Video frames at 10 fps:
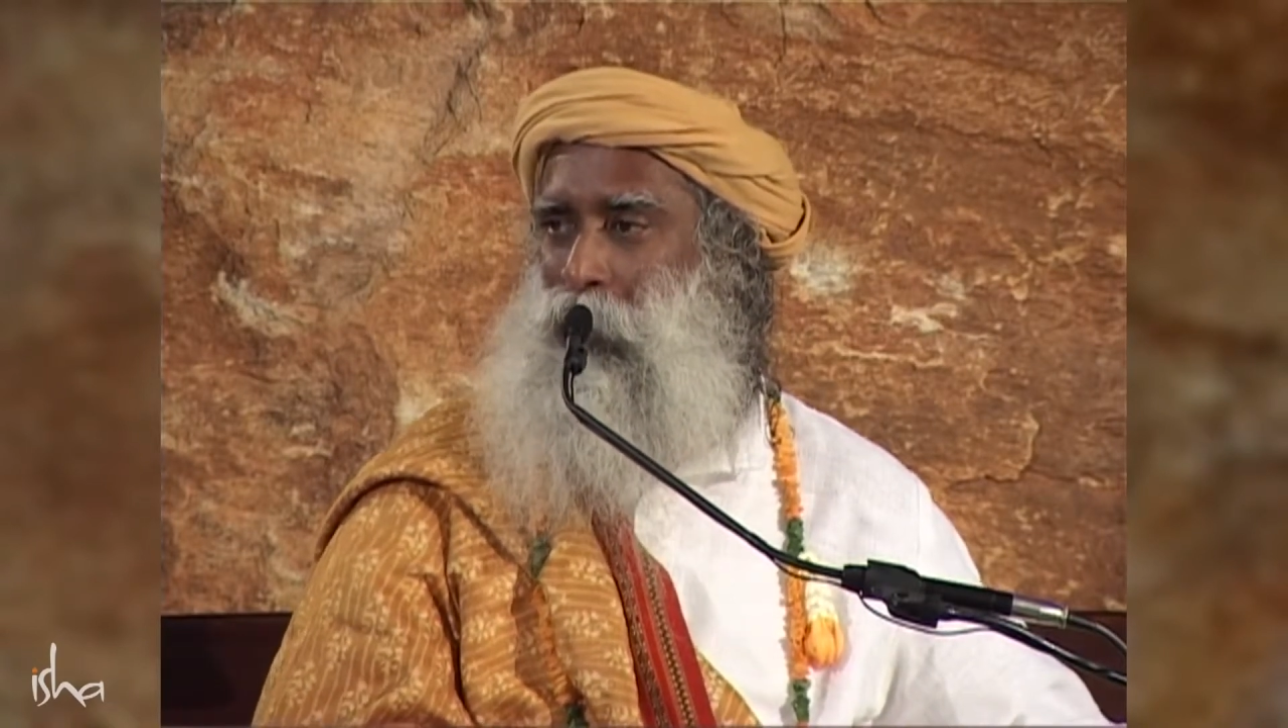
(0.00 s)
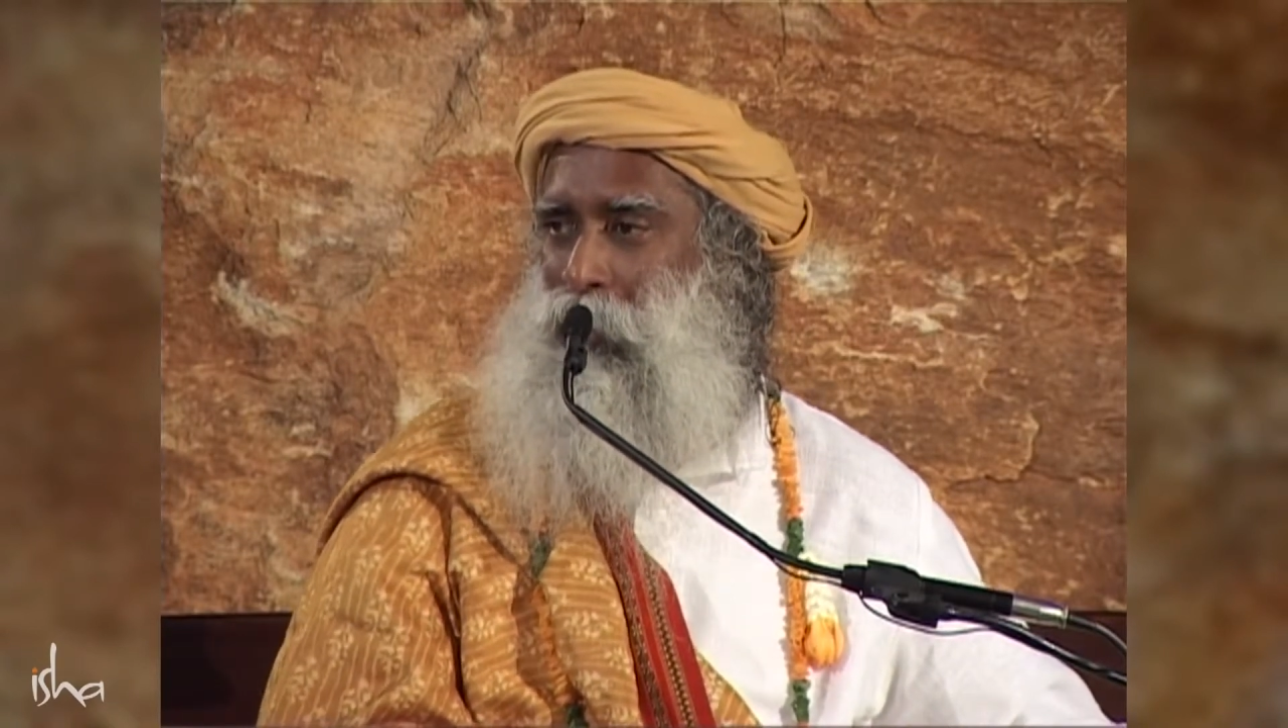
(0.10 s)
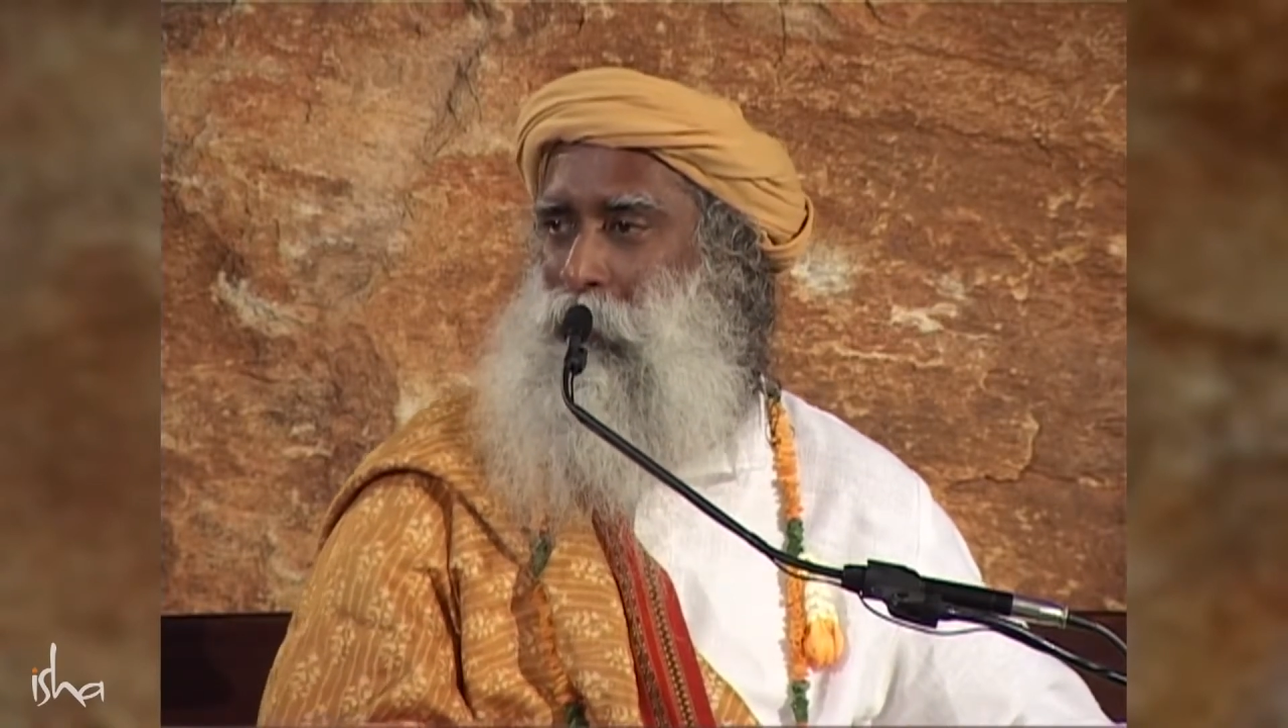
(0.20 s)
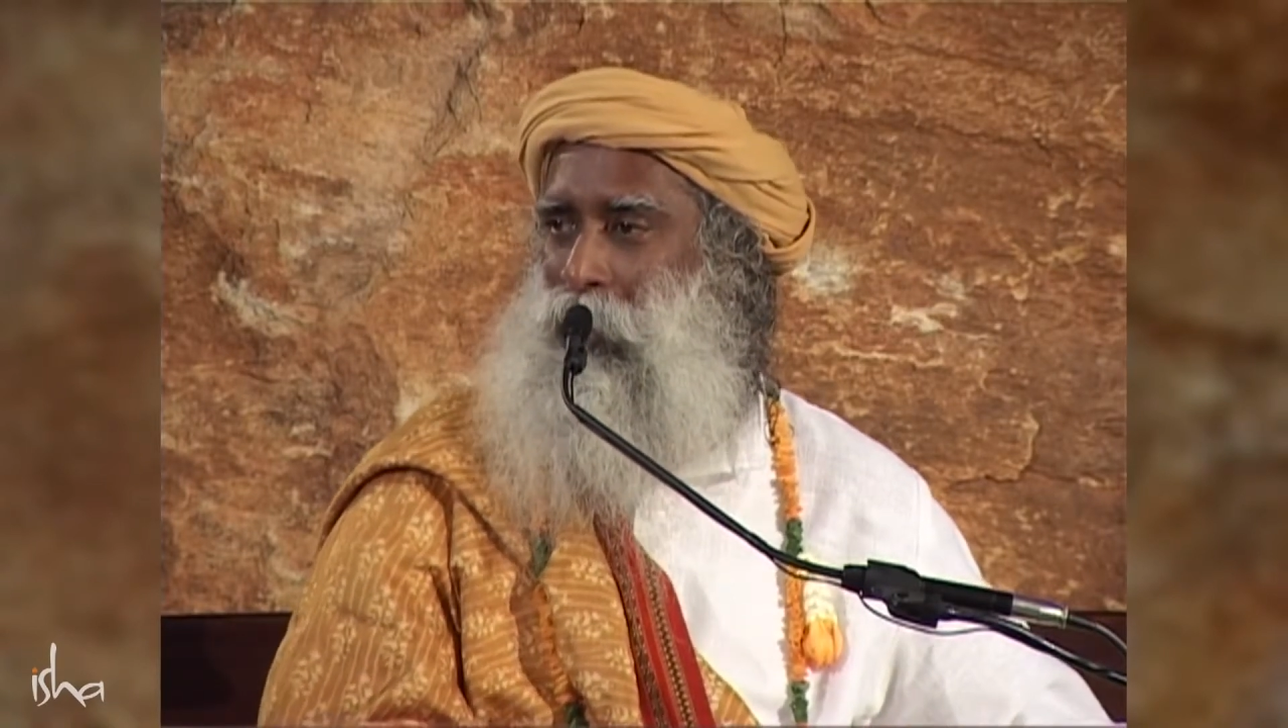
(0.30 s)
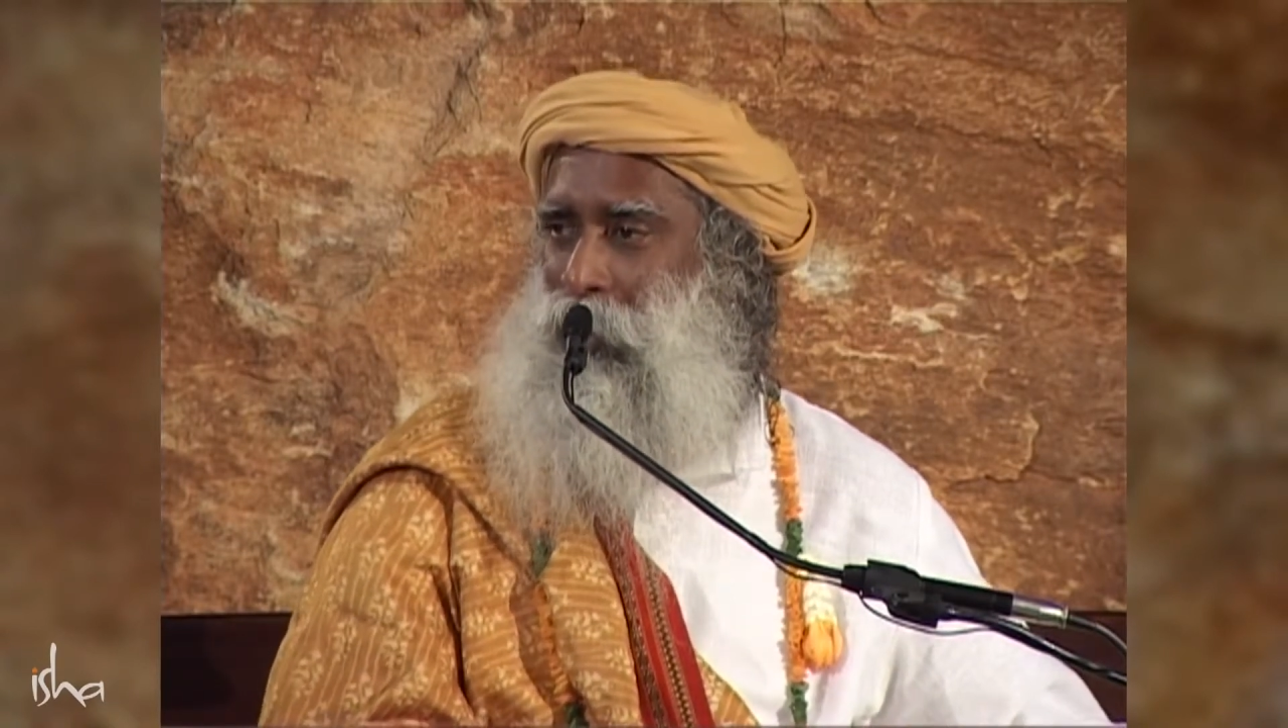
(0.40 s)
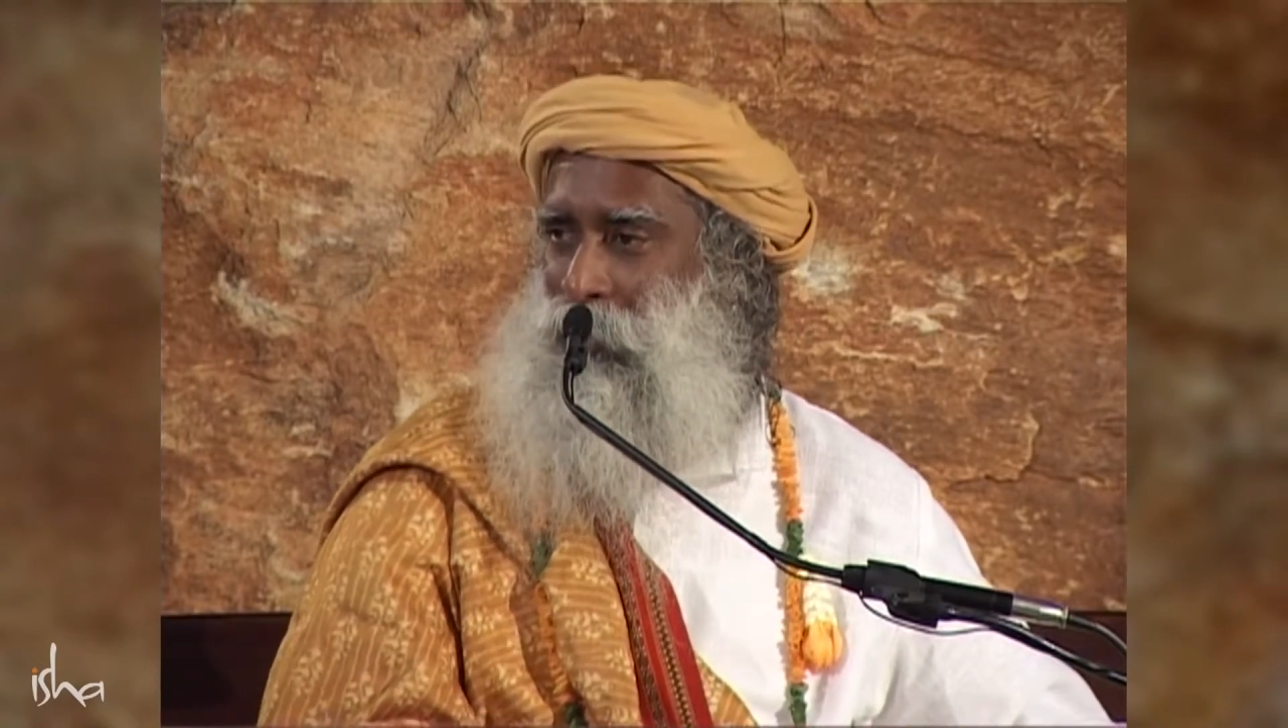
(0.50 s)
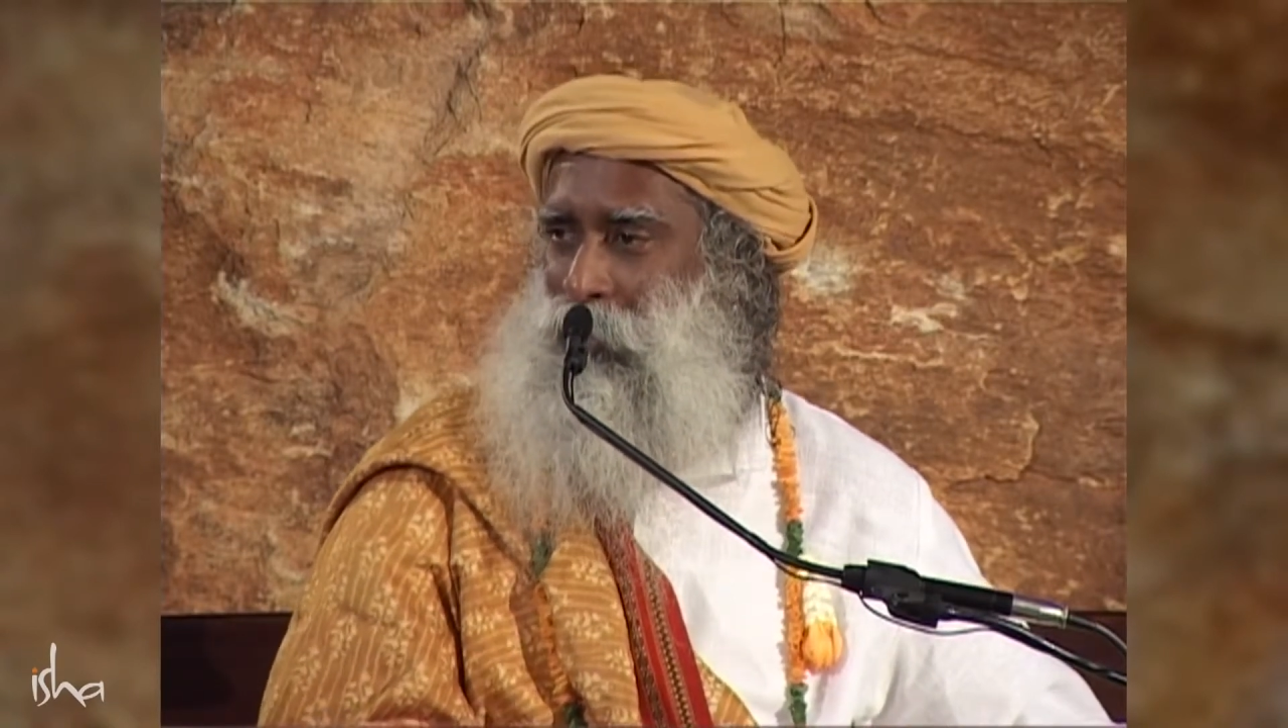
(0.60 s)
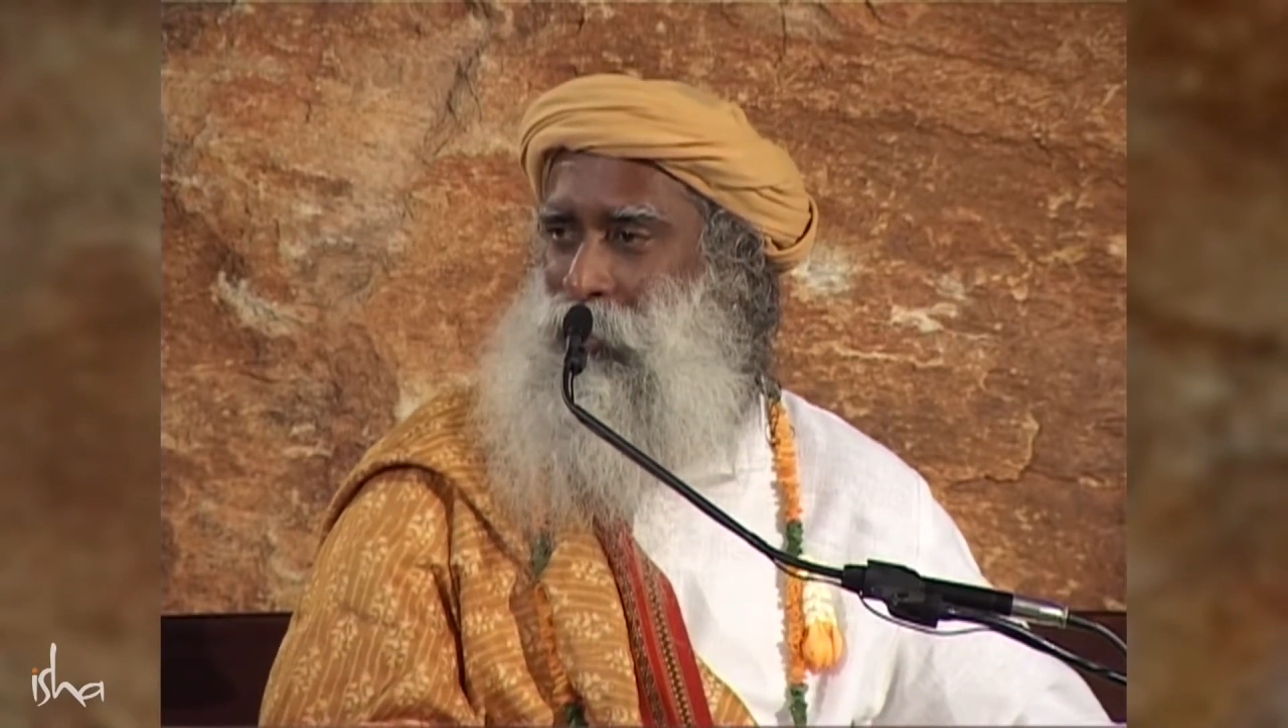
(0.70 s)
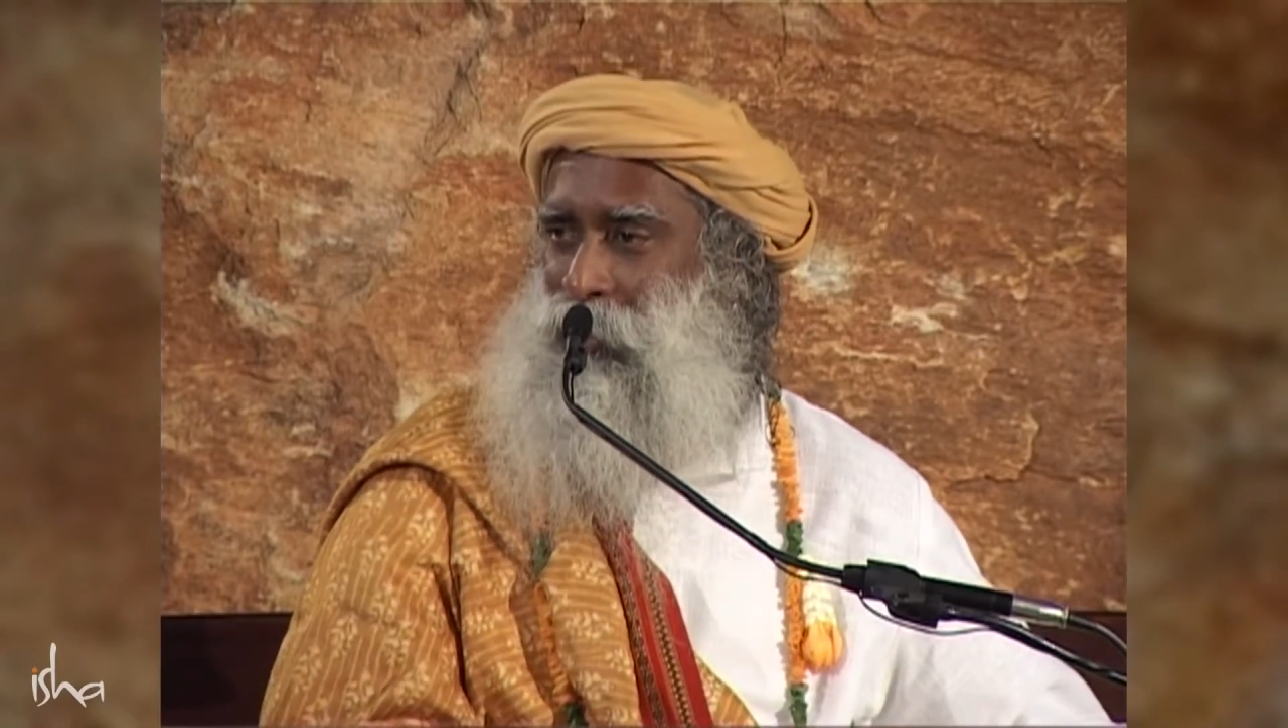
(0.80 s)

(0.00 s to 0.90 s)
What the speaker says: become healthy